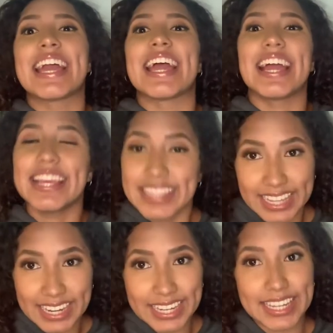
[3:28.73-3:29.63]
And then
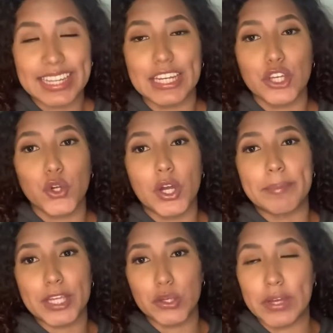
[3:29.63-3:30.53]
I'm gonna go on
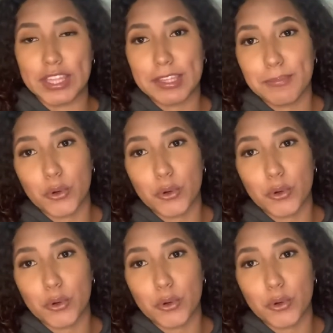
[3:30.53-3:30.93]
my USC